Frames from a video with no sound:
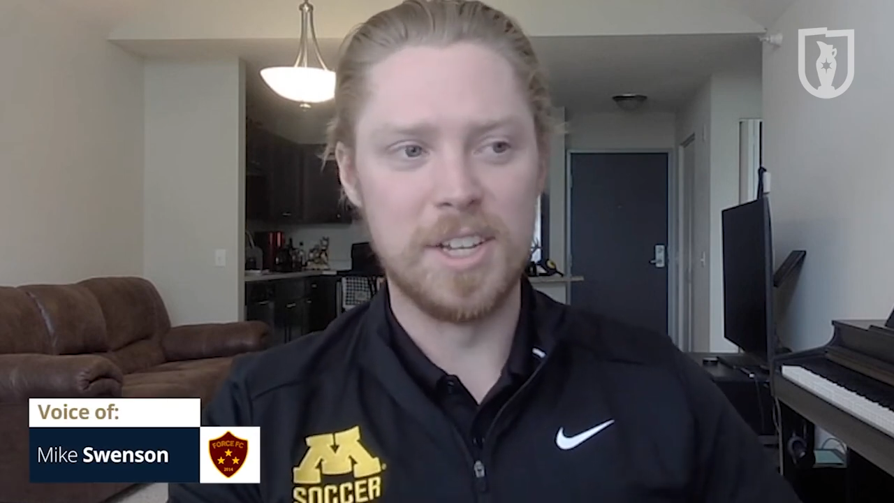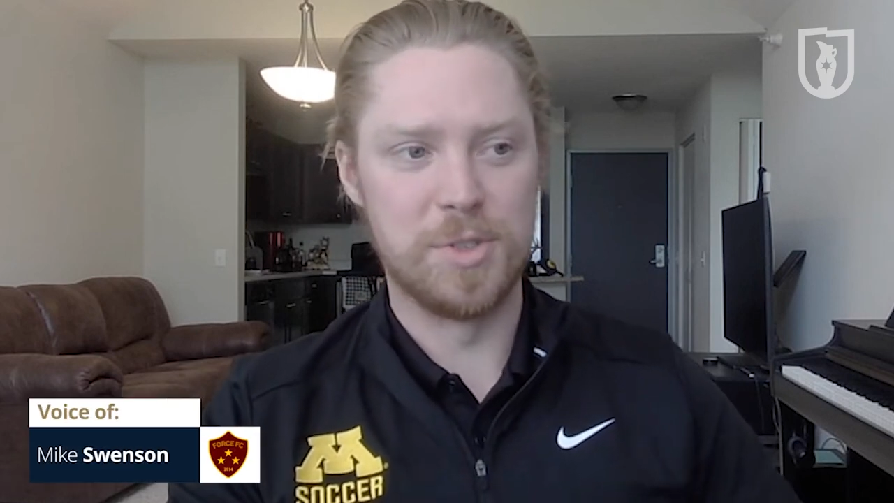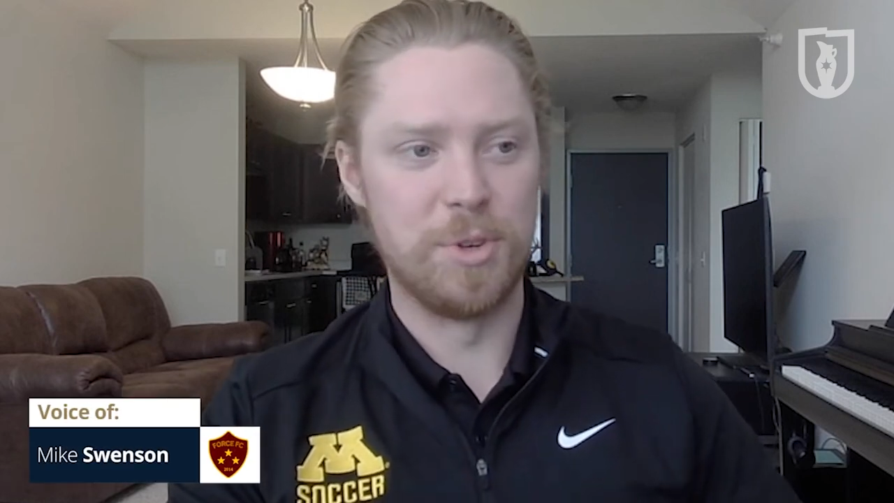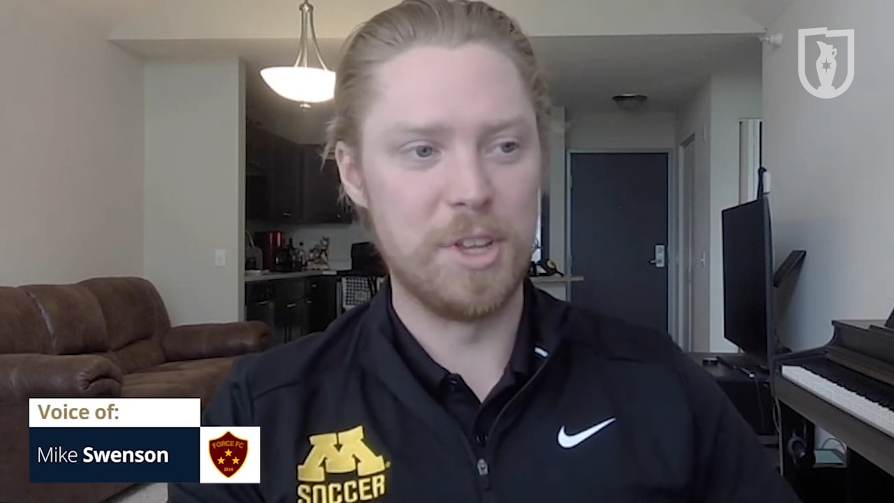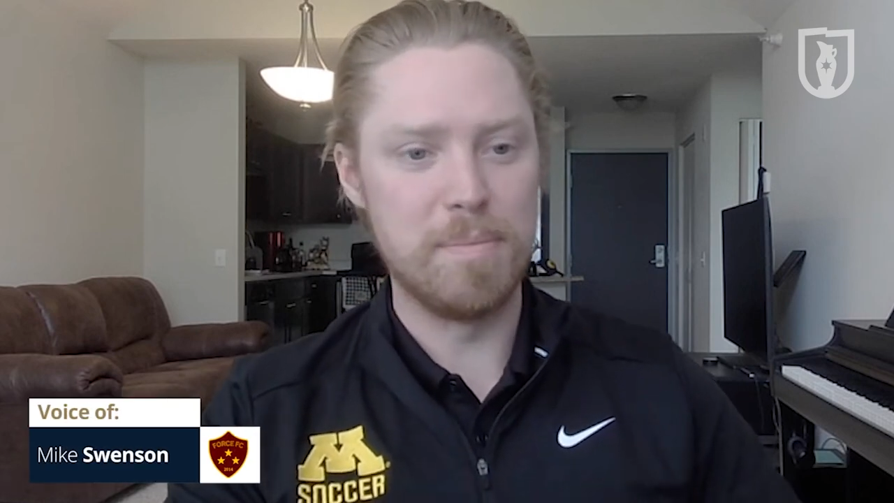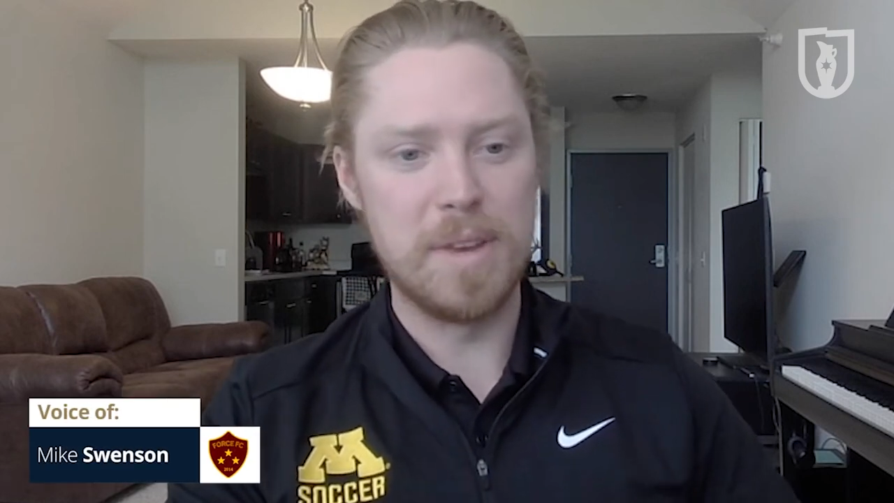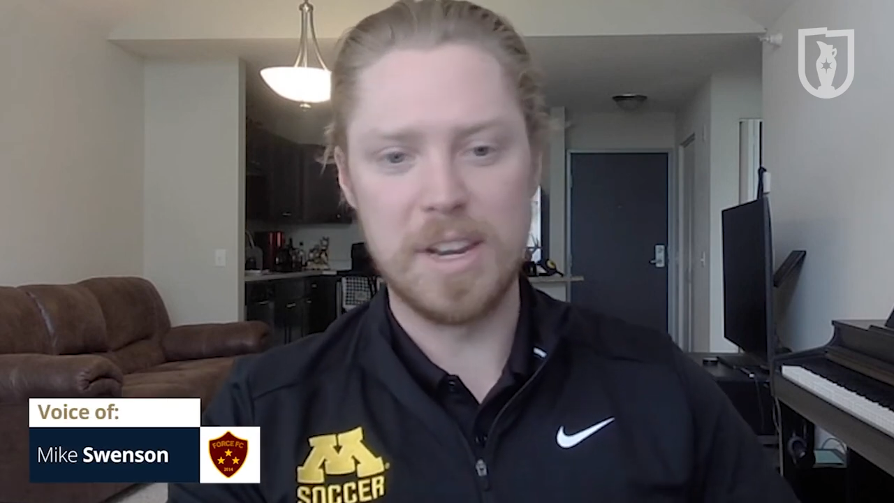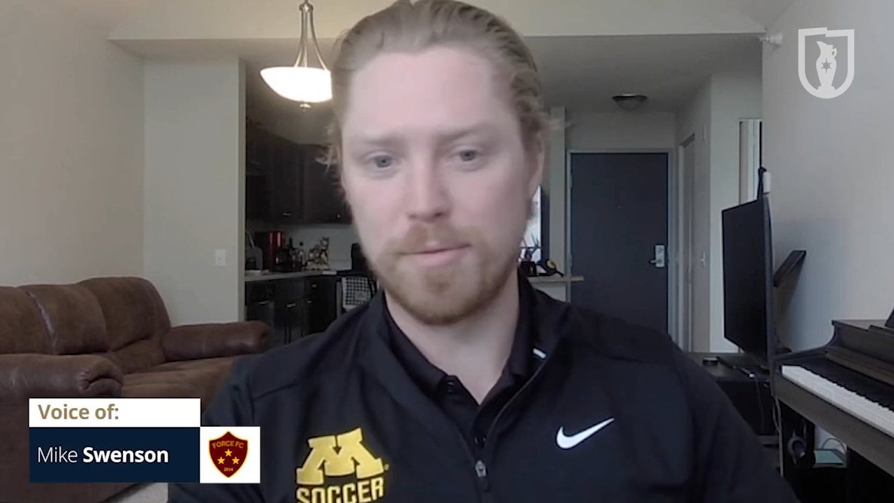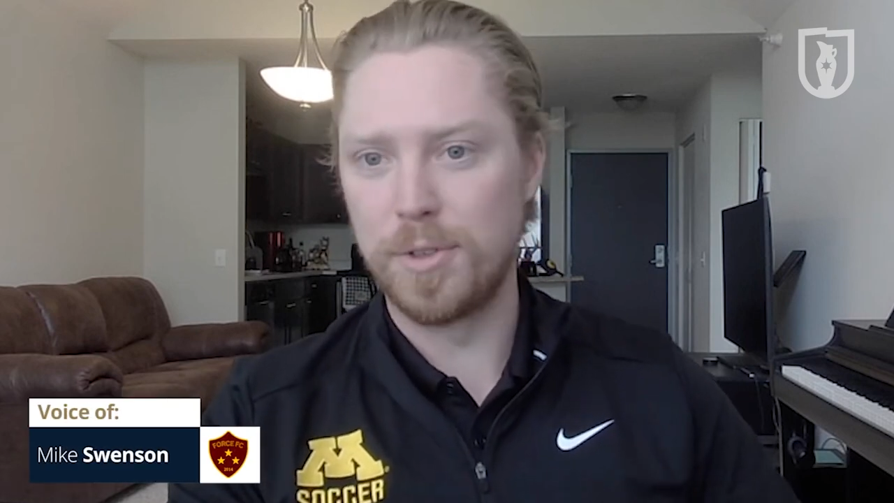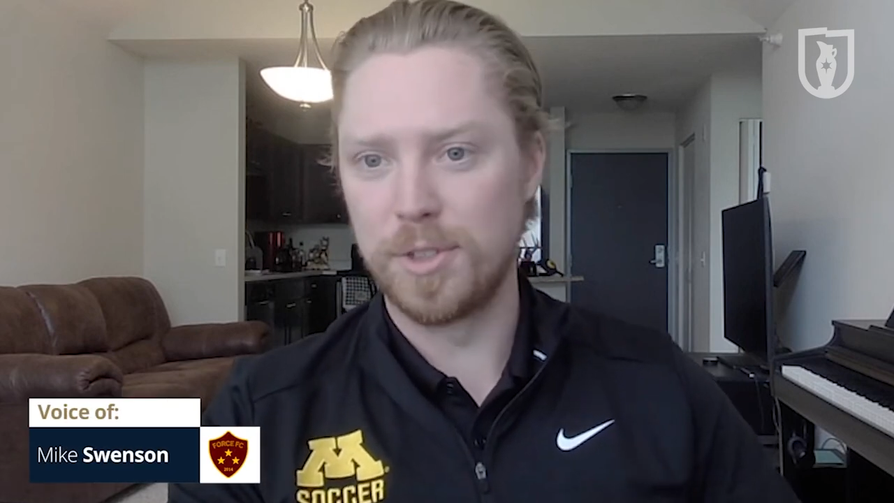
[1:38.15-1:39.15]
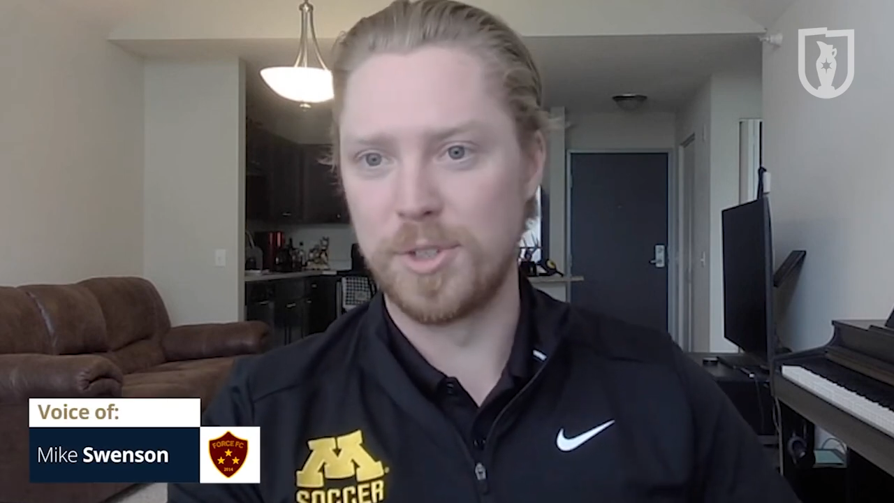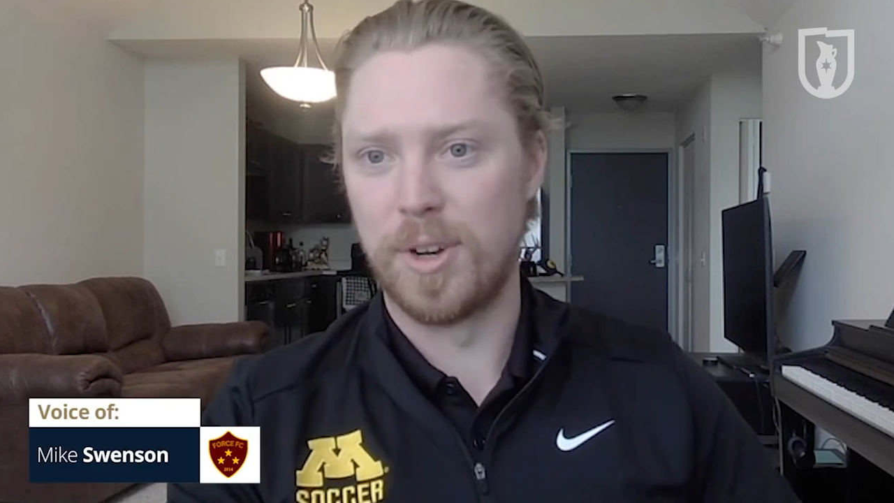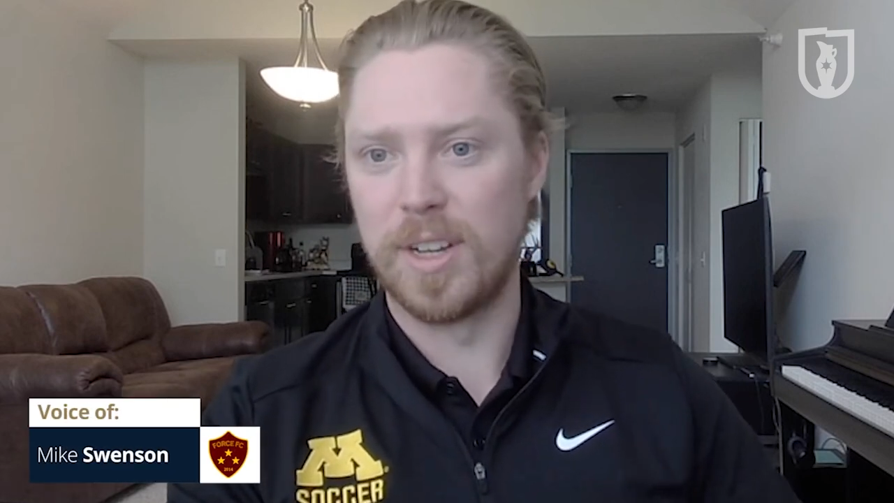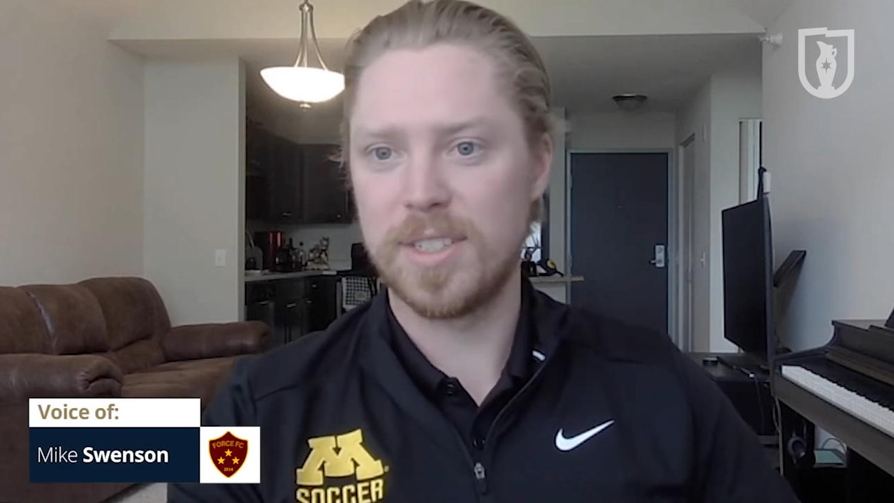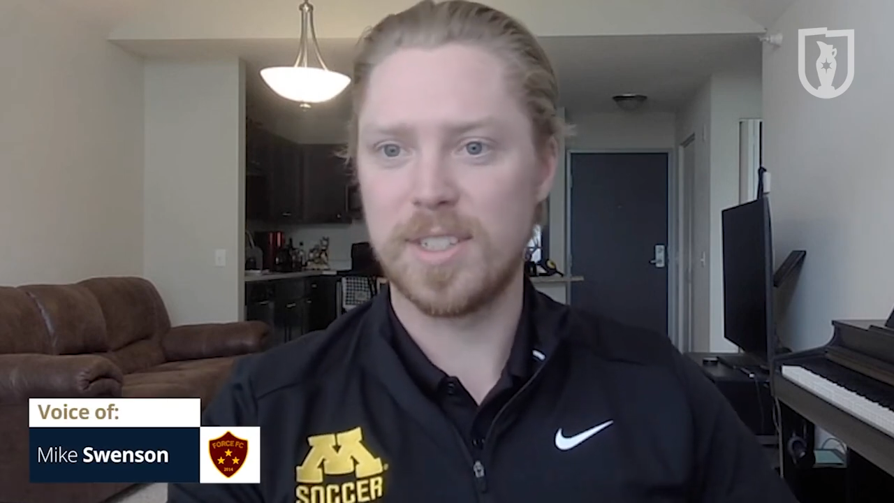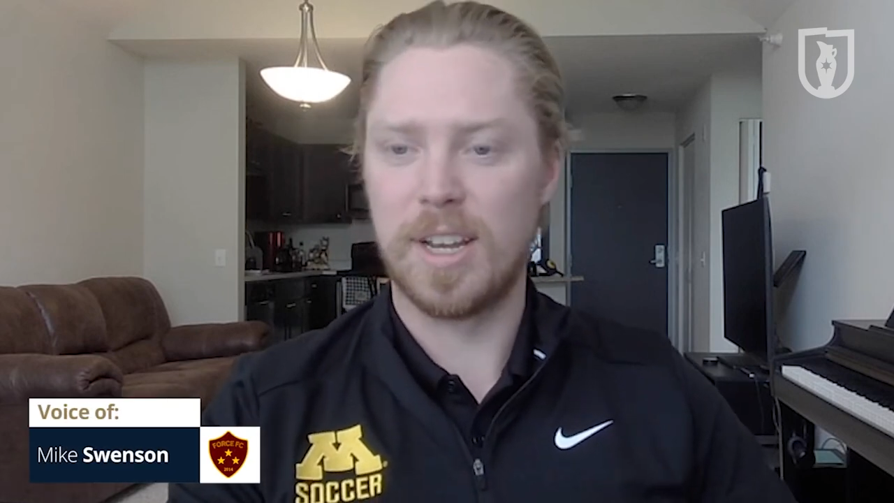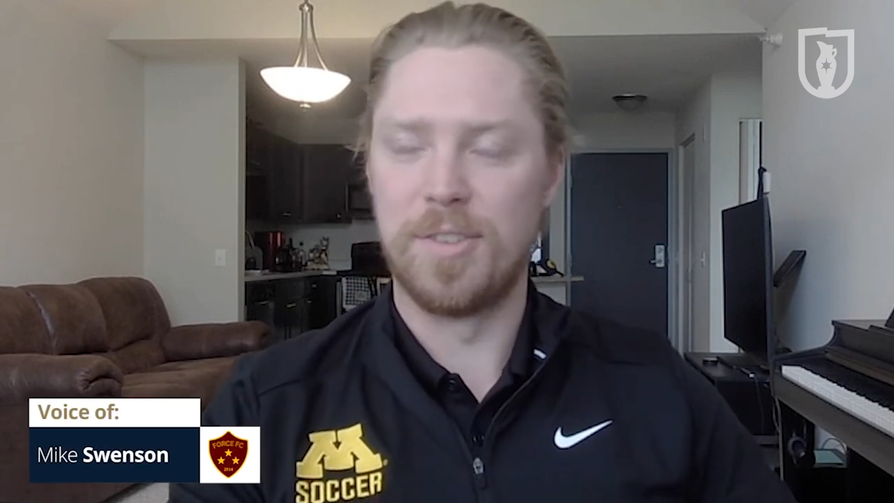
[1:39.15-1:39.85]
is really meaningful to us.